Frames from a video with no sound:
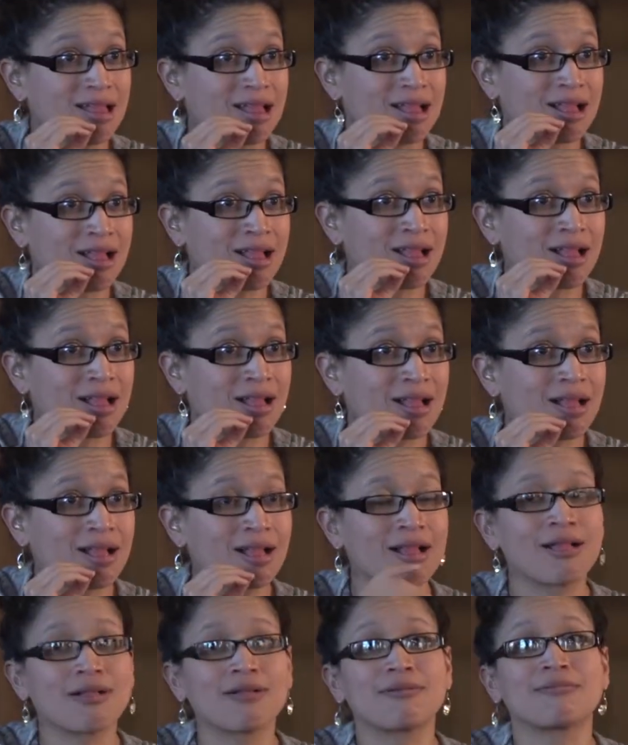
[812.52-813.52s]
A deaf
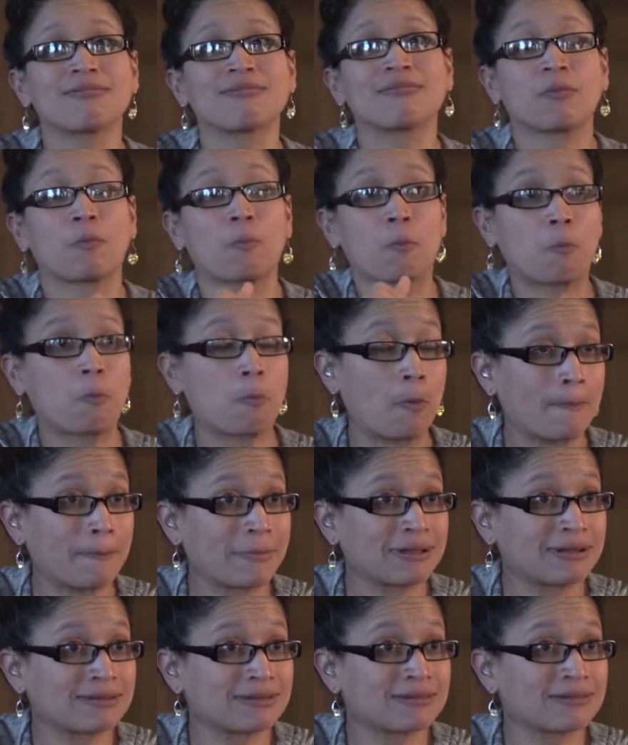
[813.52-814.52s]
individual
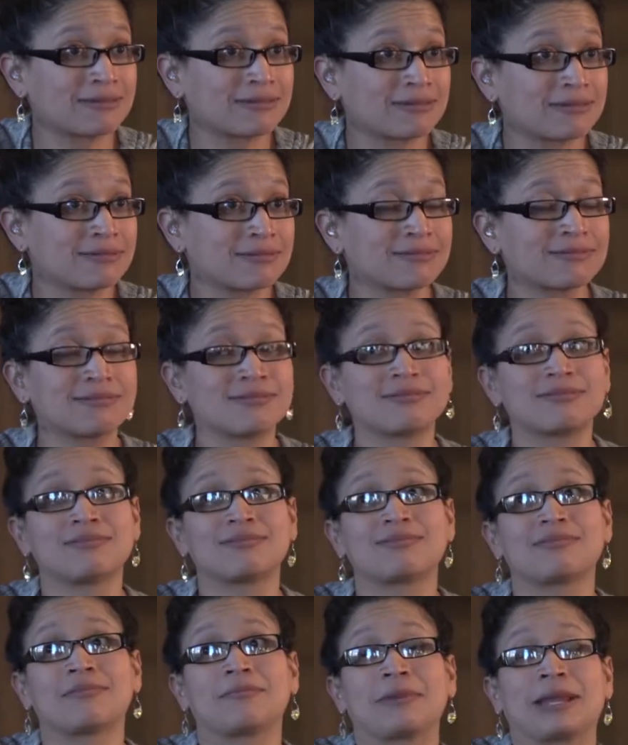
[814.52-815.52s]
may
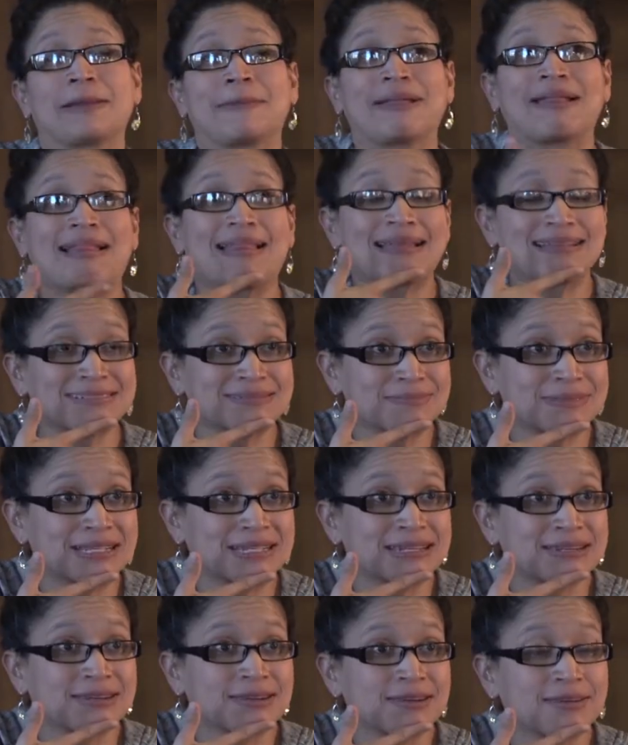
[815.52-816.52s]
not use
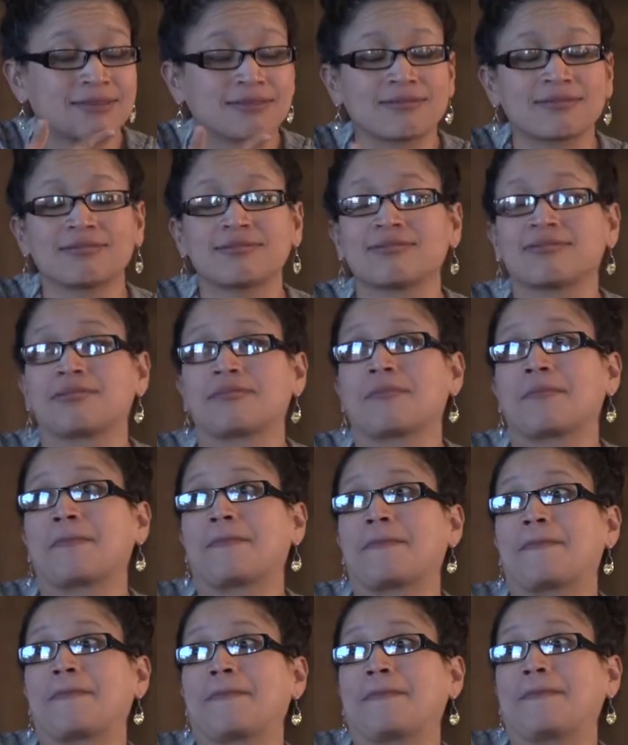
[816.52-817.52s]
sign language,
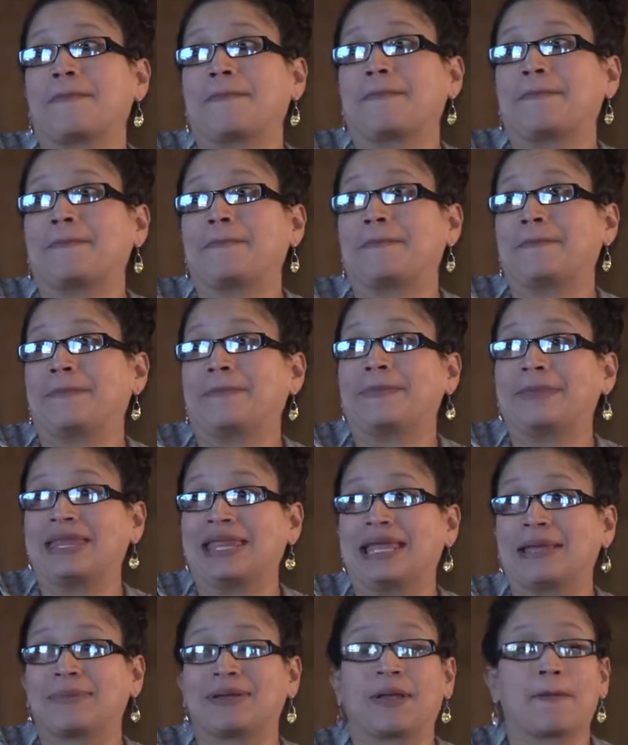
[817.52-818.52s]
may
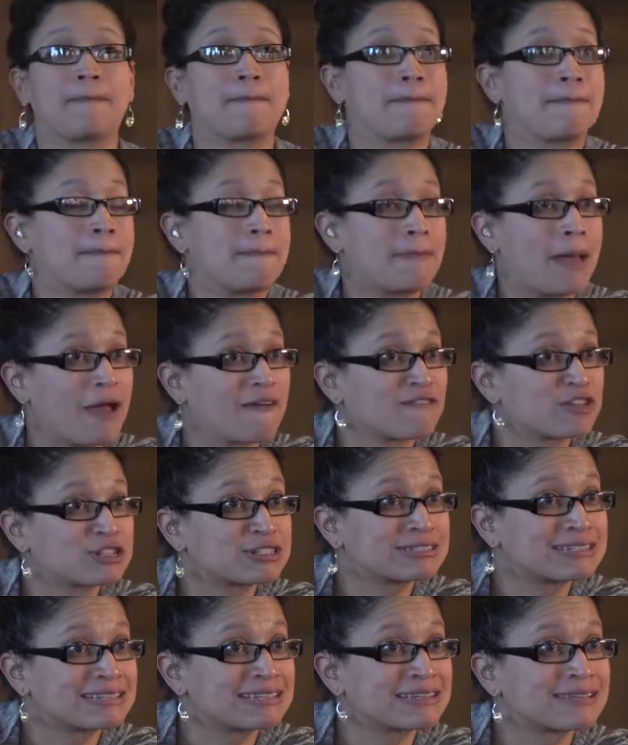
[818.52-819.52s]

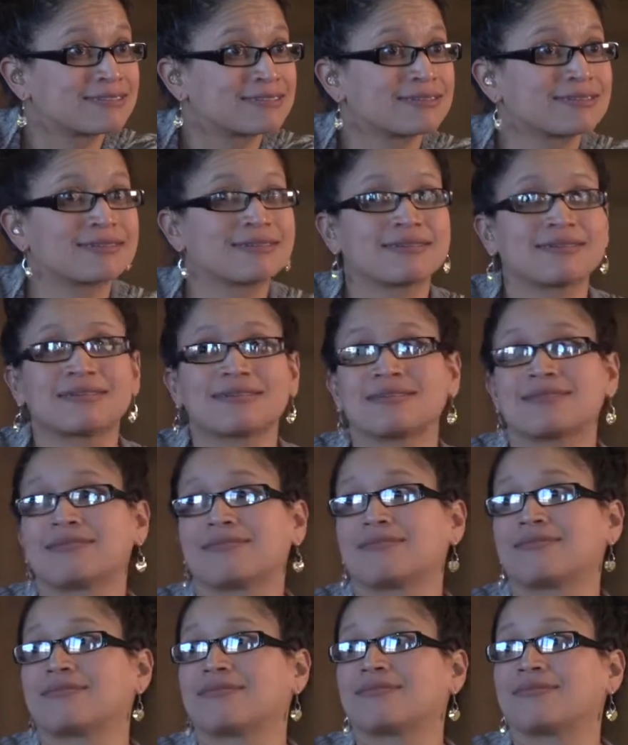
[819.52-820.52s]
have an oral
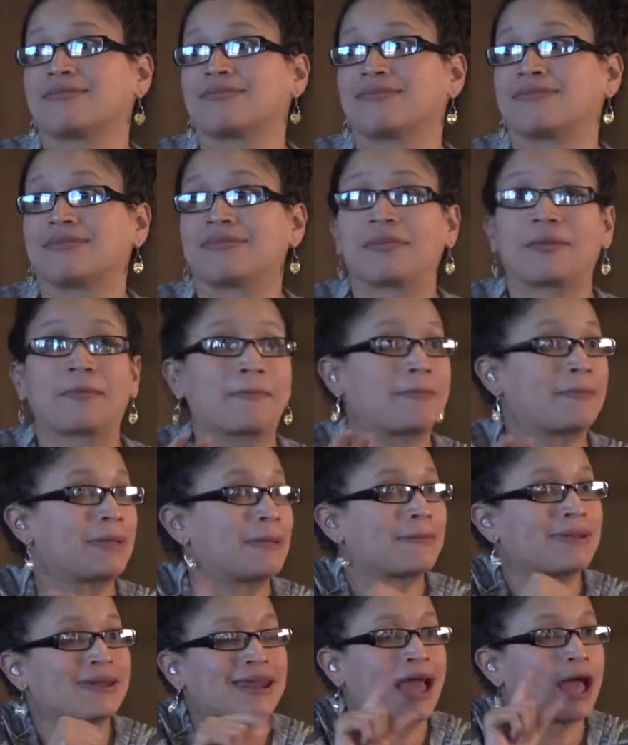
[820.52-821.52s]
approach to using
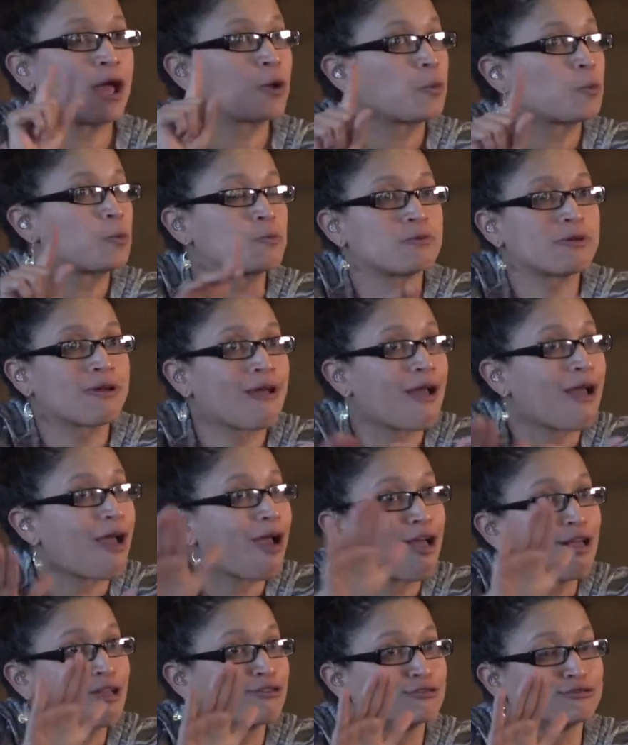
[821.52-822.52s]
language, may be a
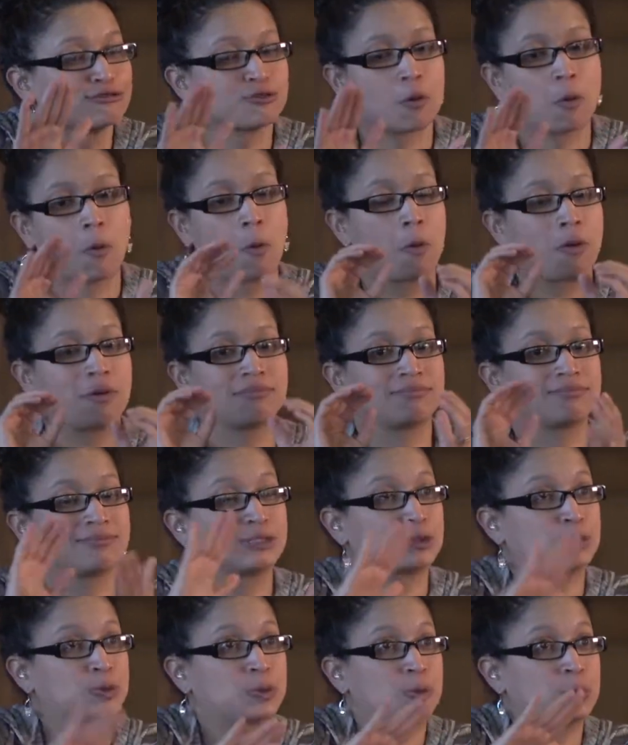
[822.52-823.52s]
lesbian,
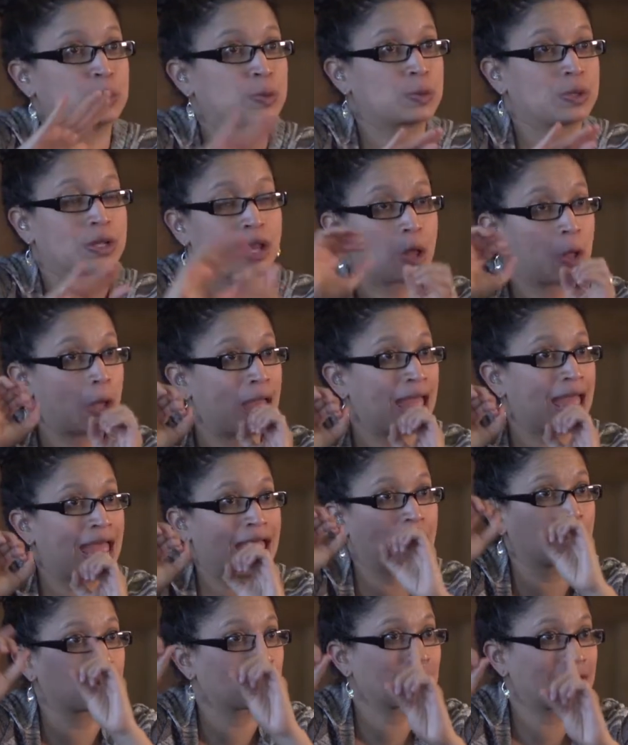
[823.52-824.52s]
living in
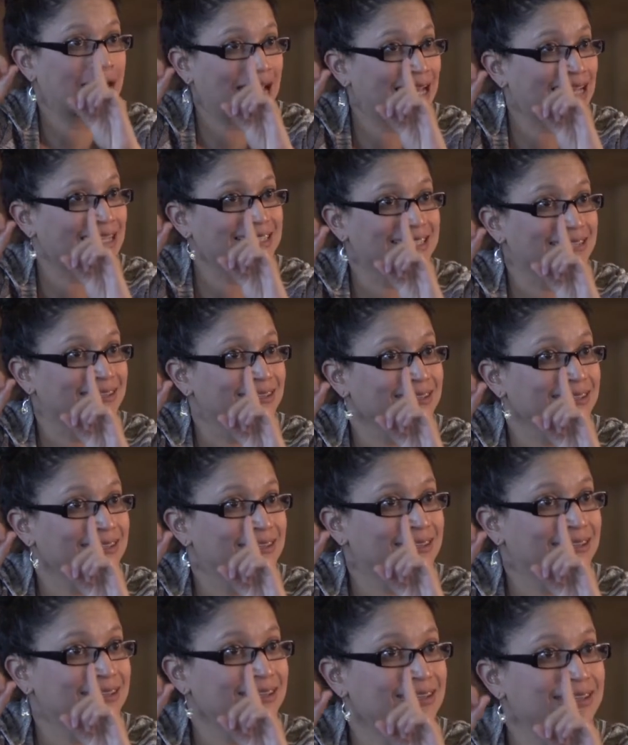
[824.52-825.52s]
poverty,
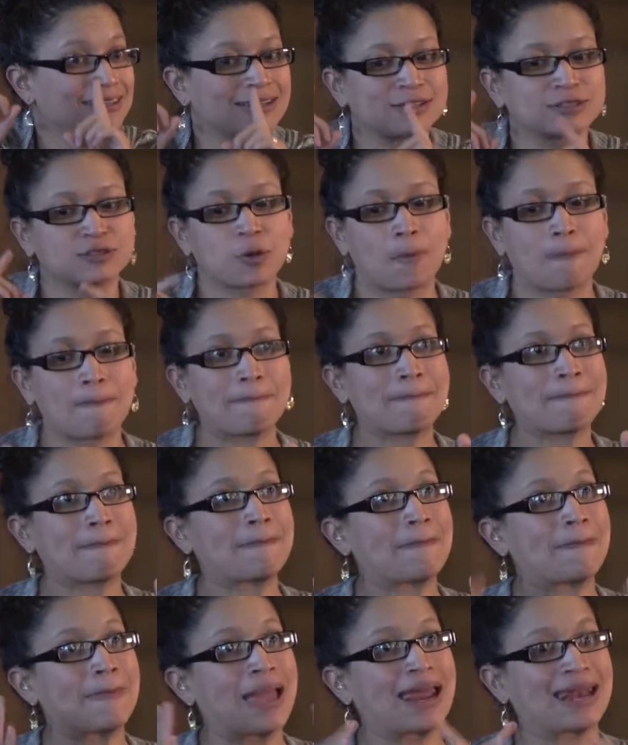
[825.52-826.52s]
not college
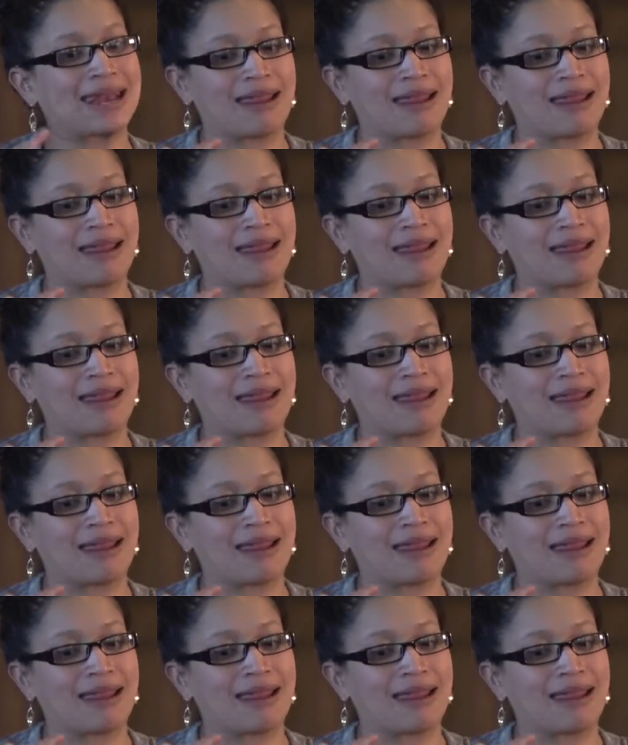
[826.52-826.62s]
educated.